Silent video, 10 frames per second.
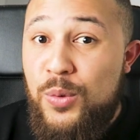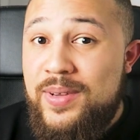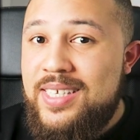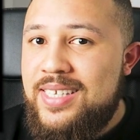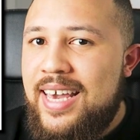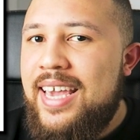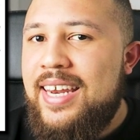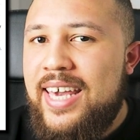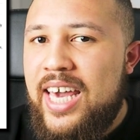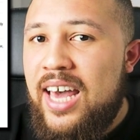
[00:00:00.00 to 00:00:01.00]
will be
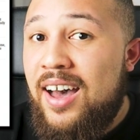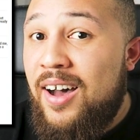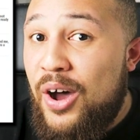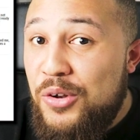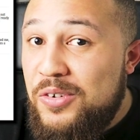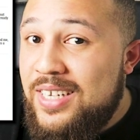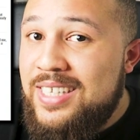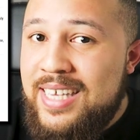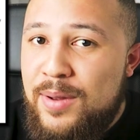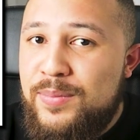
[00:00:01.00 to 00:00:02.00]
staying here
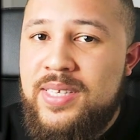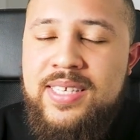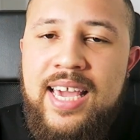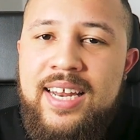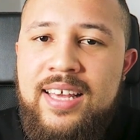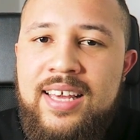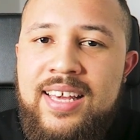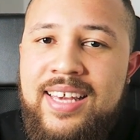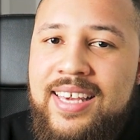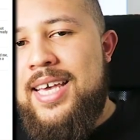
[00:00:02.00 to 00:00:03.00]
110%.
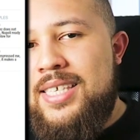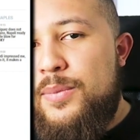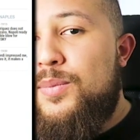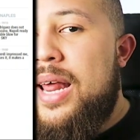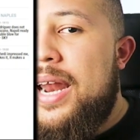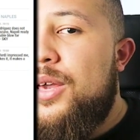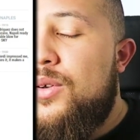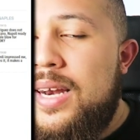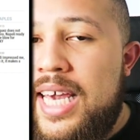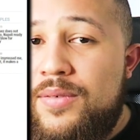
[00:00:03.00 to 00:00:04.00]
He isn't
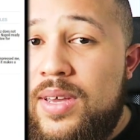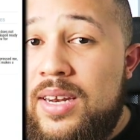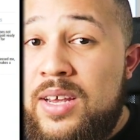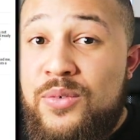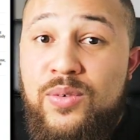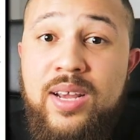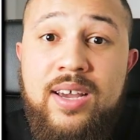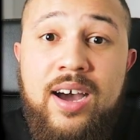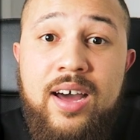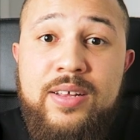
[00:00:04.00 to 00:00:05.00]
planning on leaving,
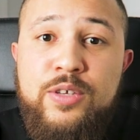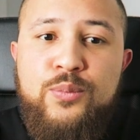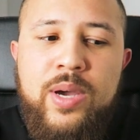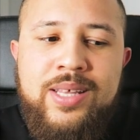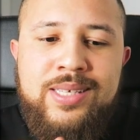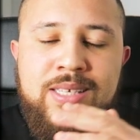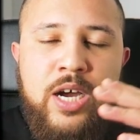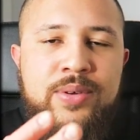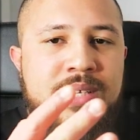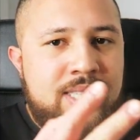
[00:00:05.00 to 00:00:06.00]
regardless of whether
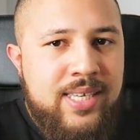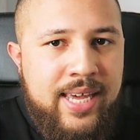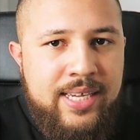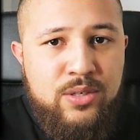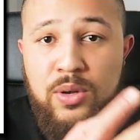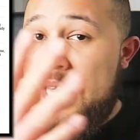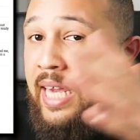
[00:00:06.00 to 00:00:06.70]
Sarri stays or